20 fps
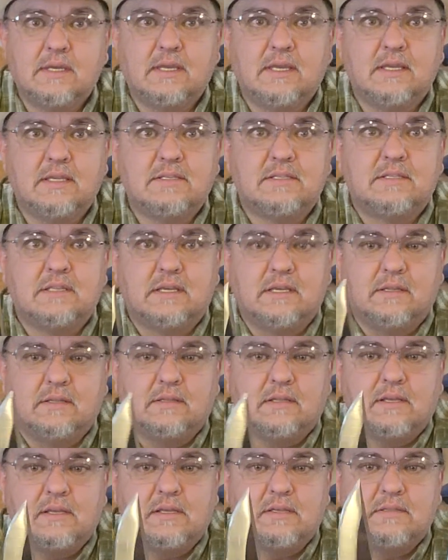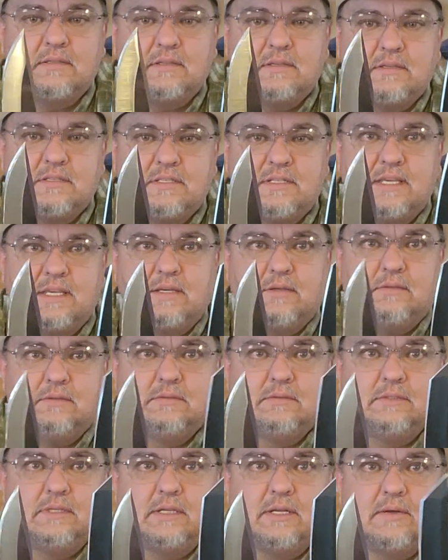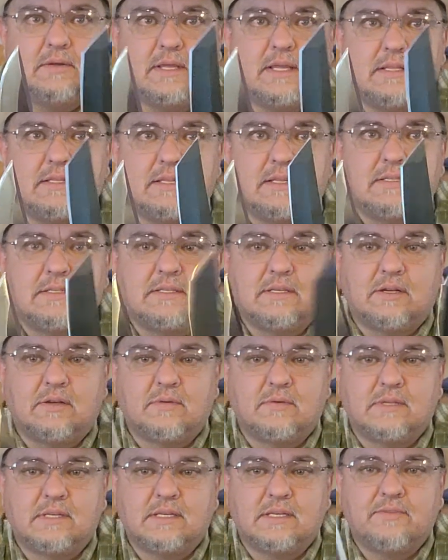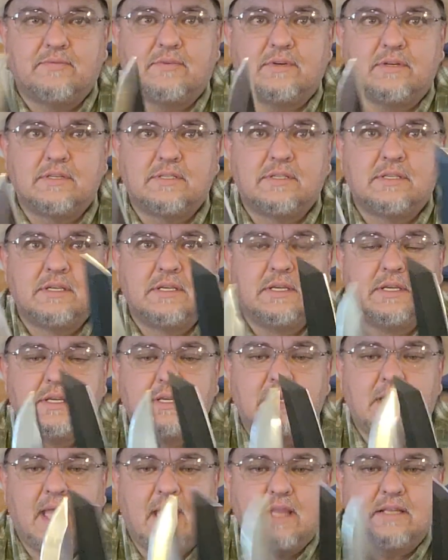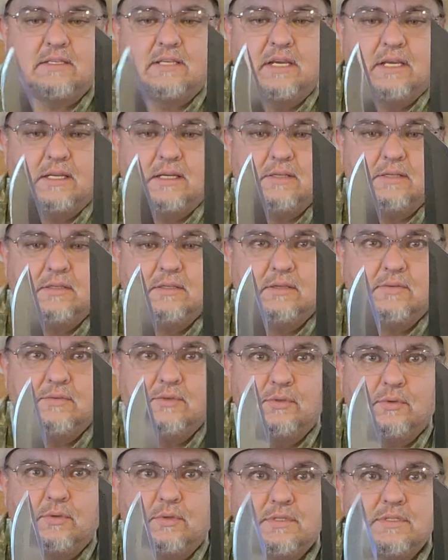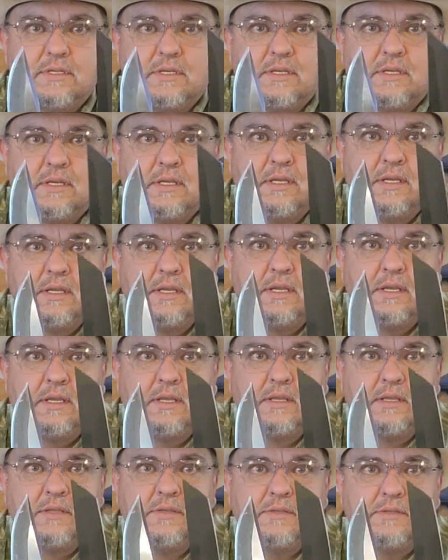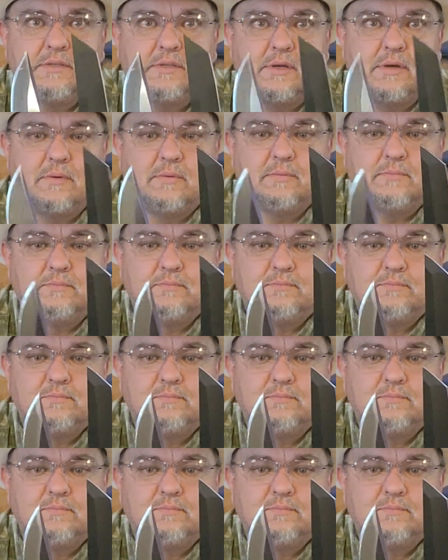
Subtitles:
the steel. That's your only difference, and color, of course. So